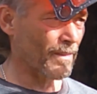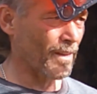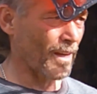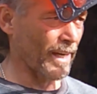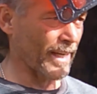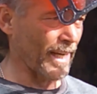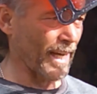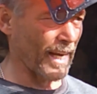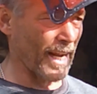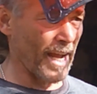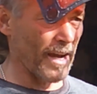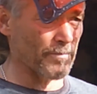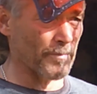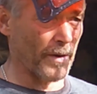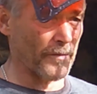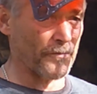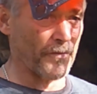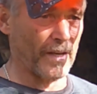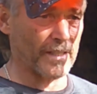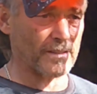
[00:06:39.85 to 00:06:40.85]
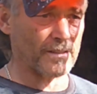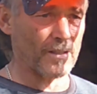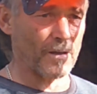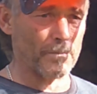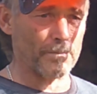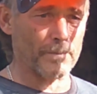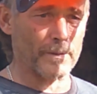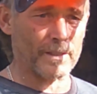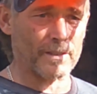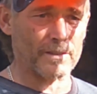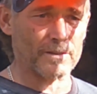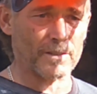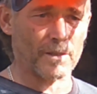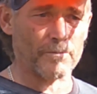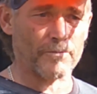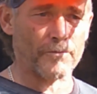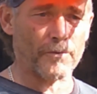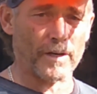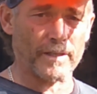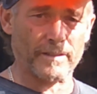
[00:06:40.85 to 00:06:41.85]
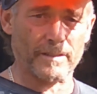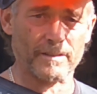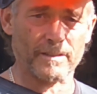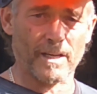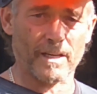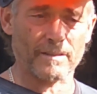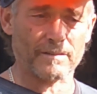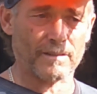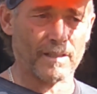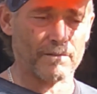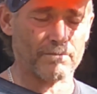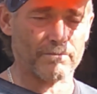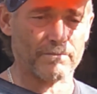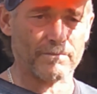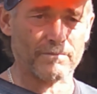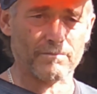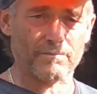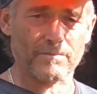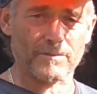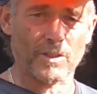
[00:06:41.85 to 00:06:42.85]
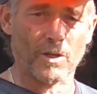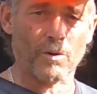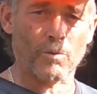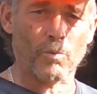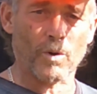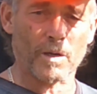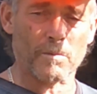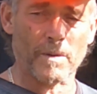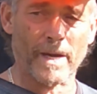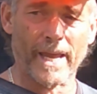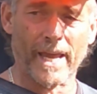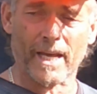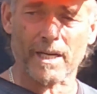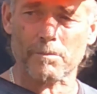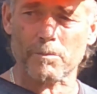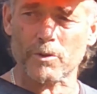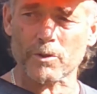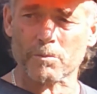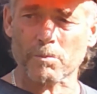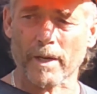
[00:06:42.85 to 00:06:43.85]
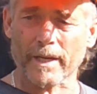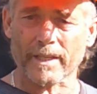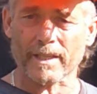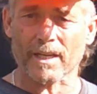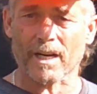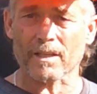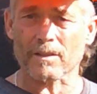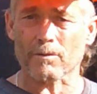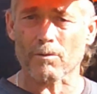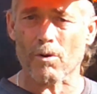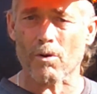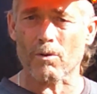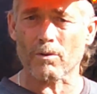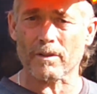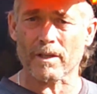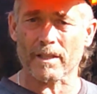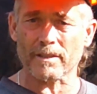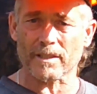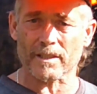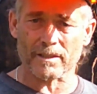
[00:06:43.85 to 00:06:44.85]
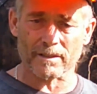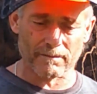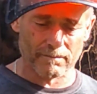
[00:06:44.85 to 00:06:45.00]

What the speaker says: I got to have my fence up because I'm frightened to death that, you know, one of my animals might get on the road, and I just